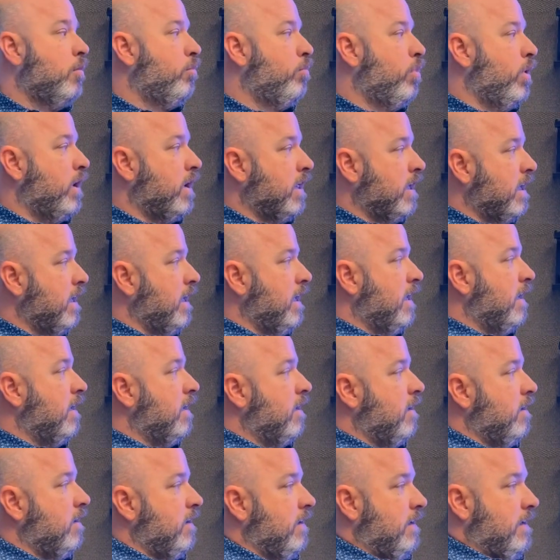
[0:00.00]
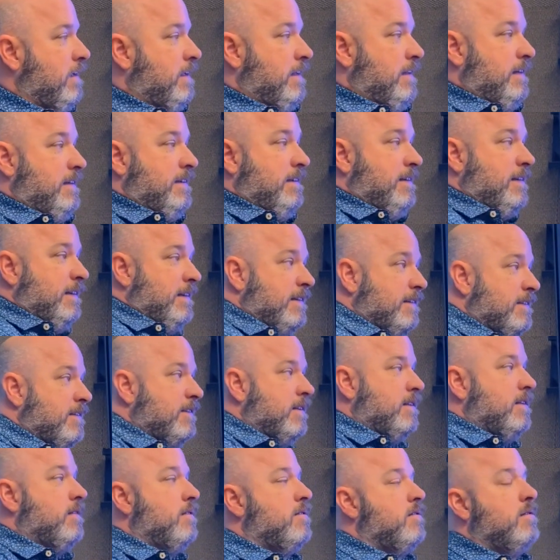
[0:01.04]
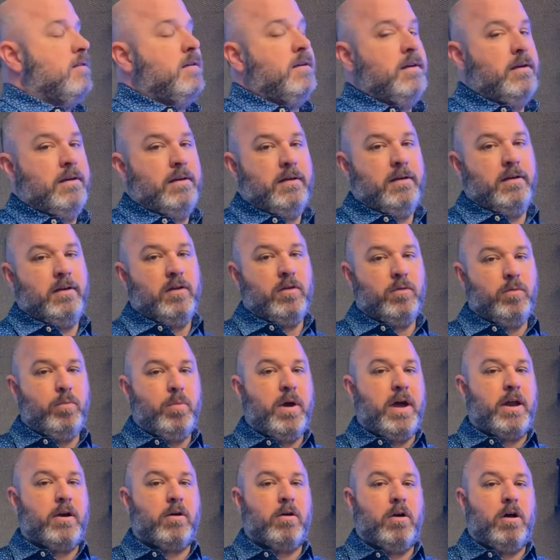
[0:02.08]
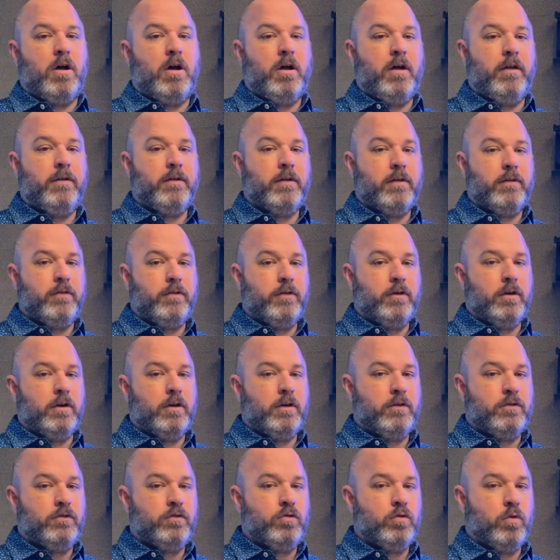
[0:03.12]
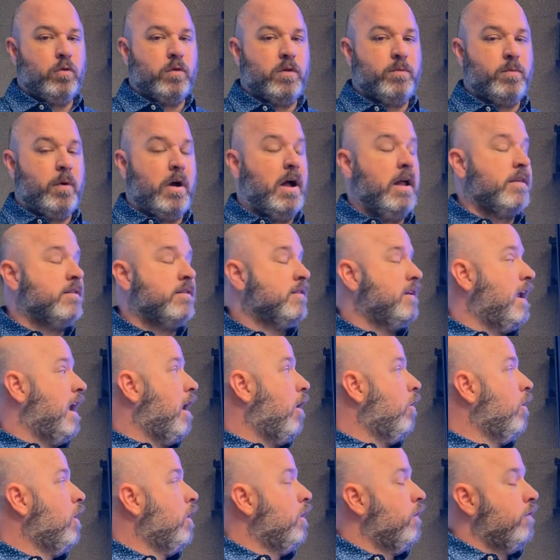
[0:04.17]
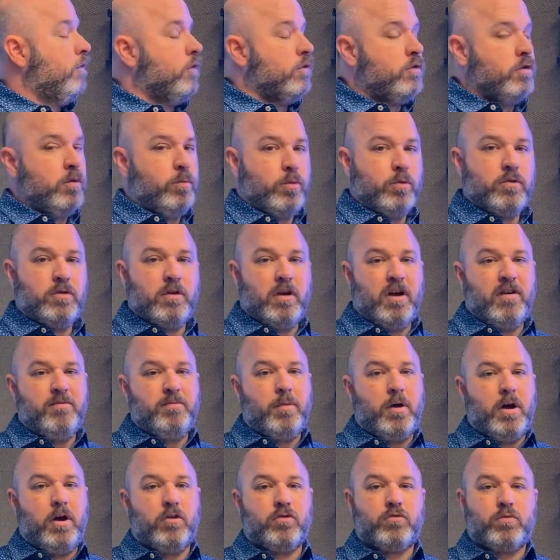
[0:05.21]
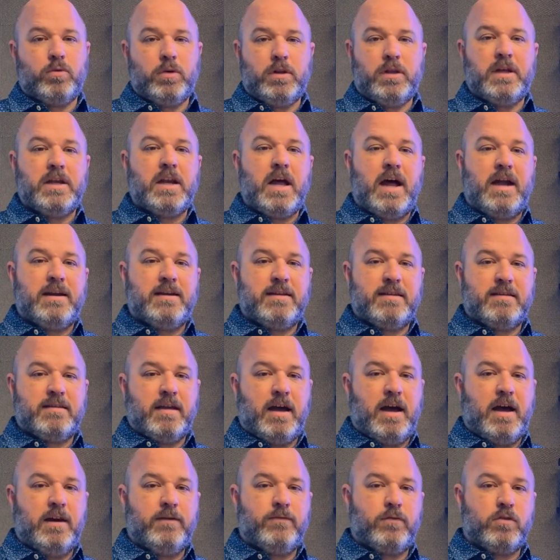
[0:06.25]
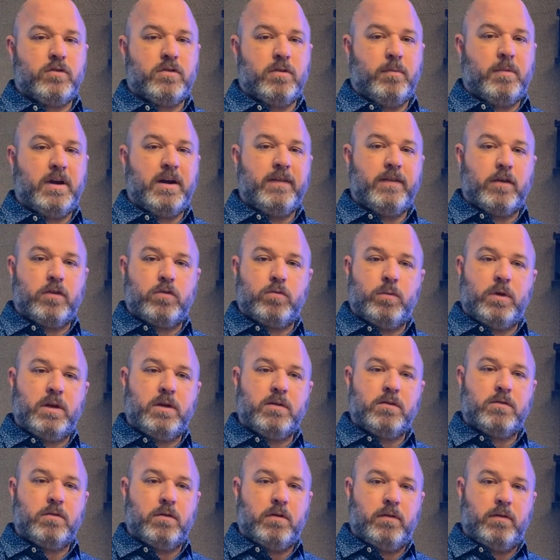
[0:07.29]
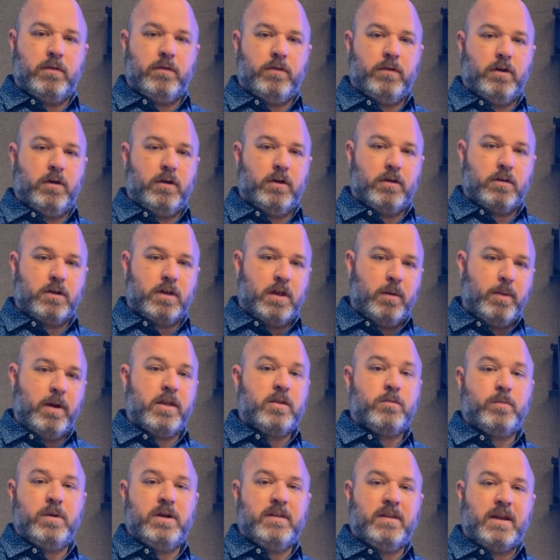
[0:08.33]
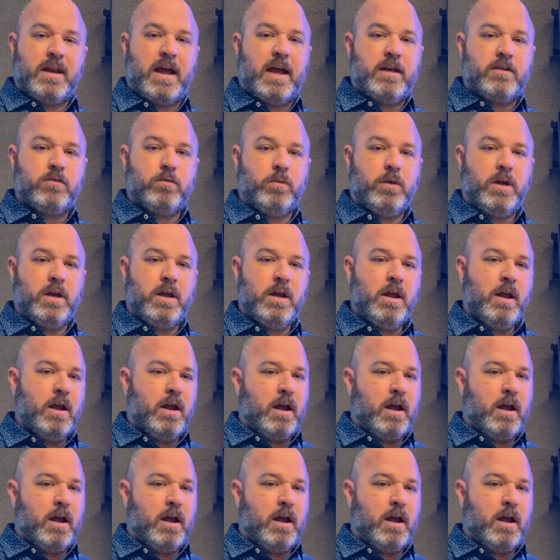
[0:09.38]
But again, distance is better on the Tour Response. Now, the SuperSoft ball is really not designed for somebody that swings the club head speed that I swing.